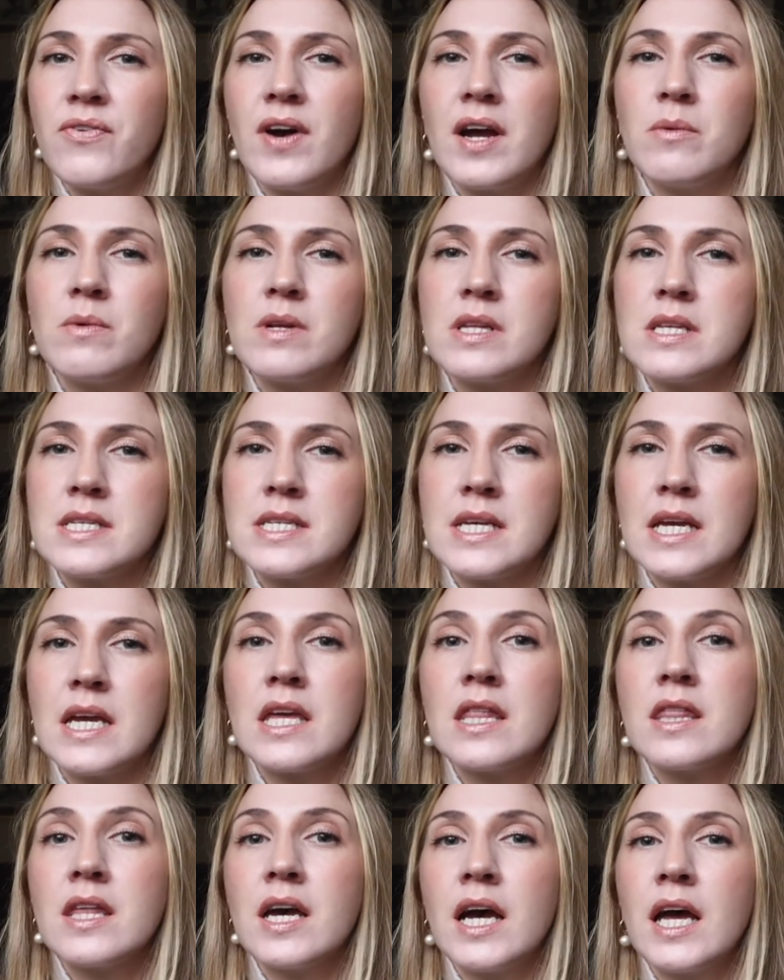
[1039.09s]
I would
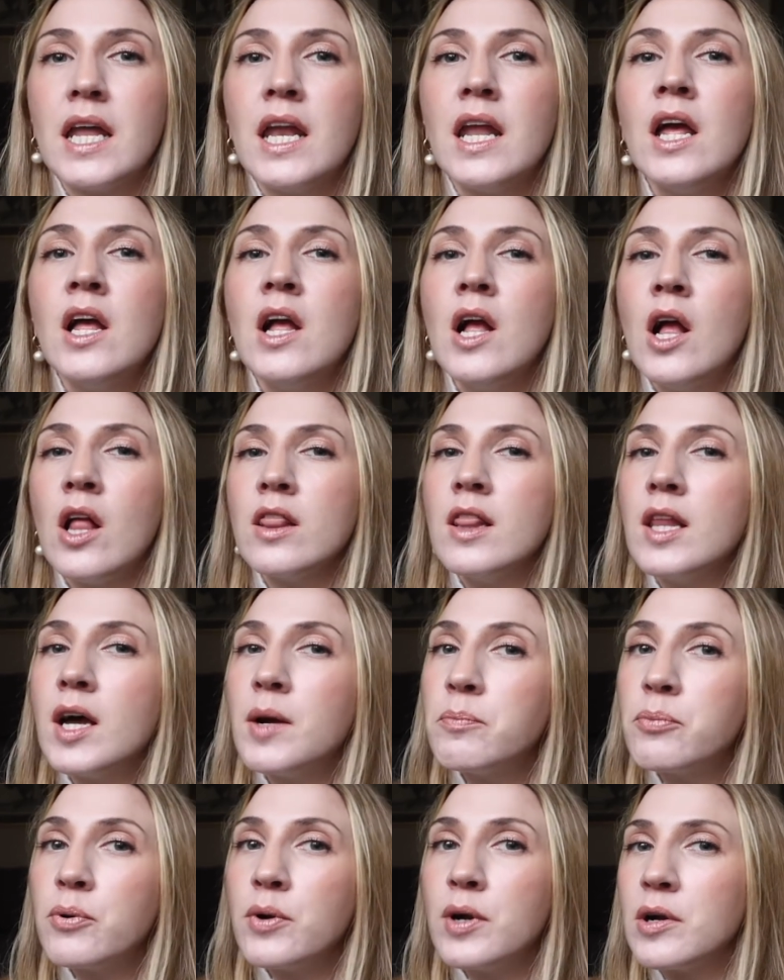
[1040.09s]
say that La
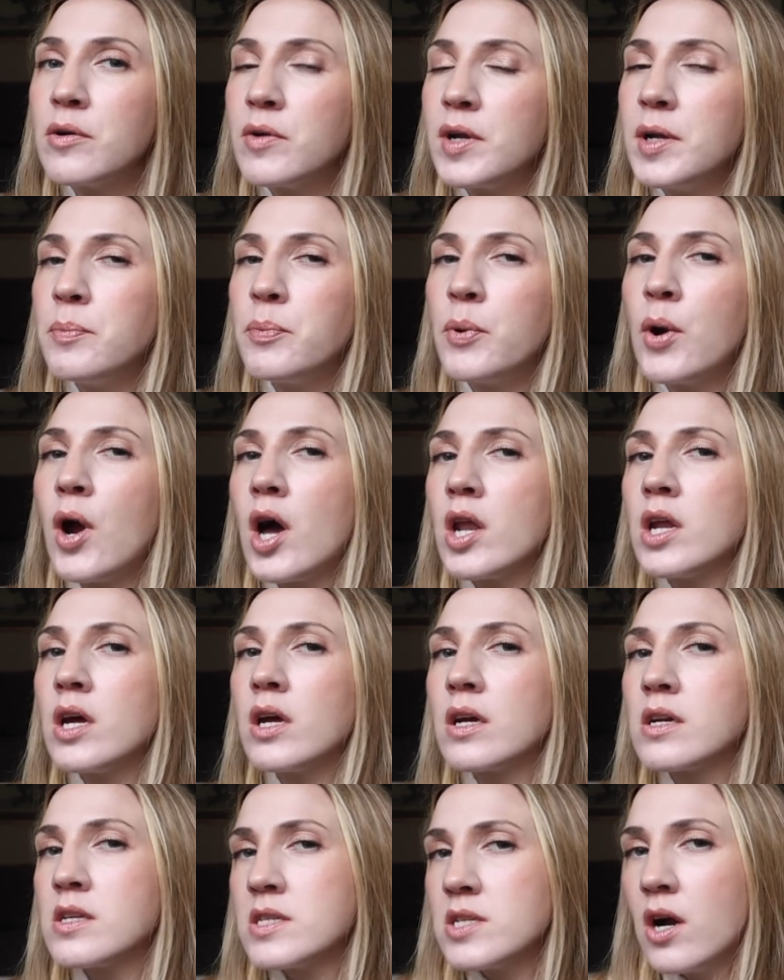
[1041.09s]
Prairie
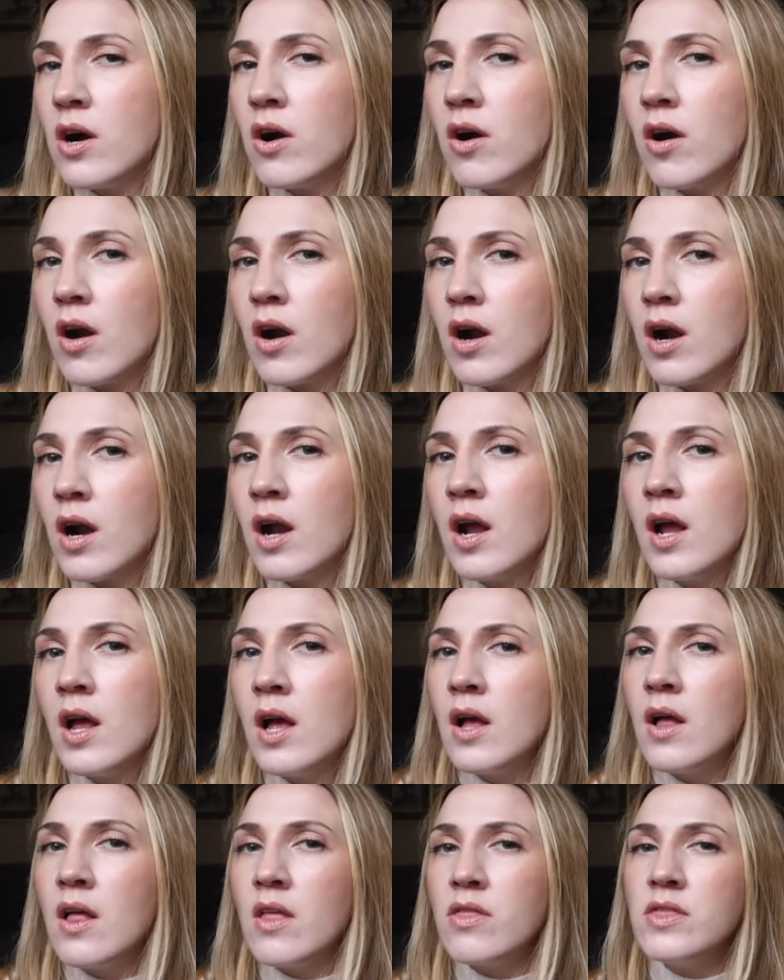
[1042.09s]
products are
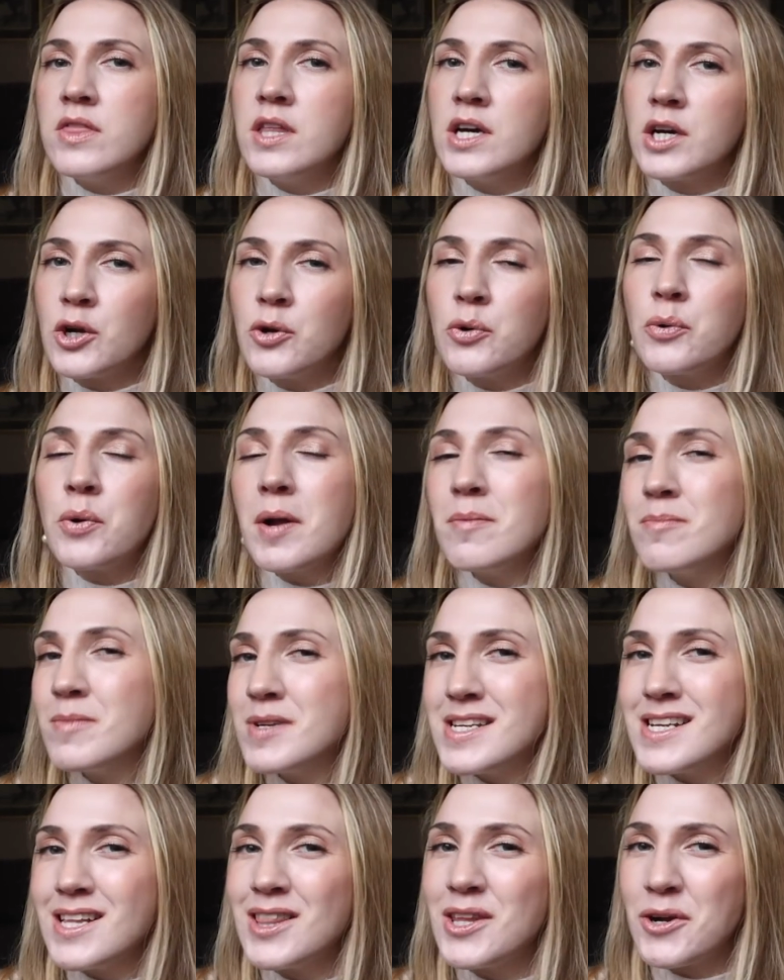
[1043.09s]
the creme
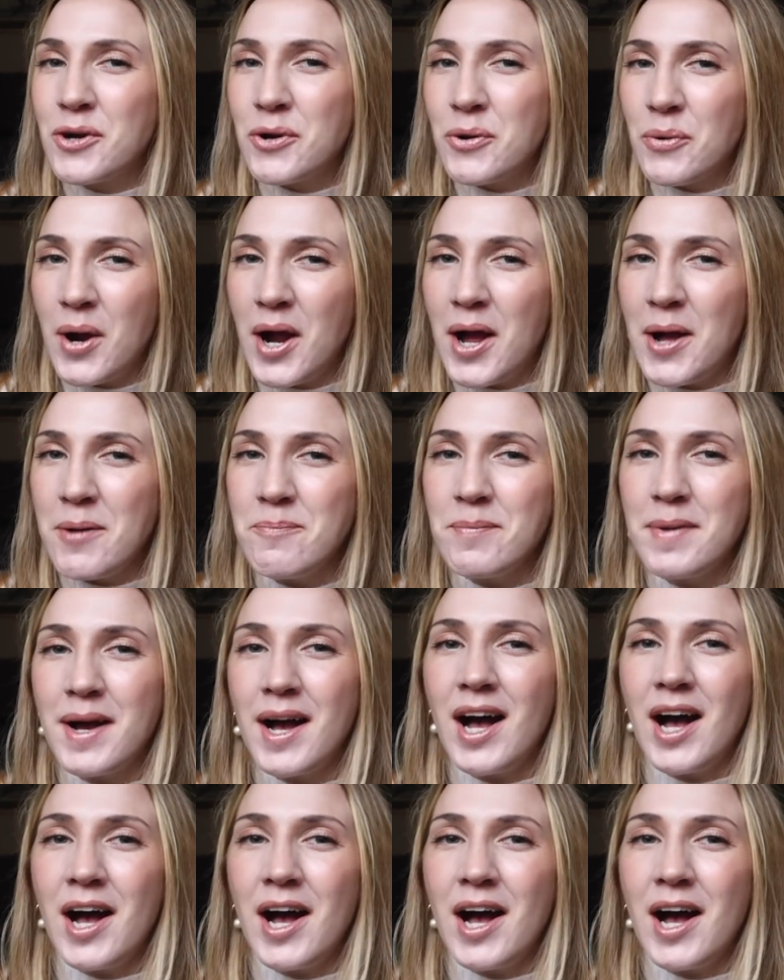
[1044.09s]
de la creme,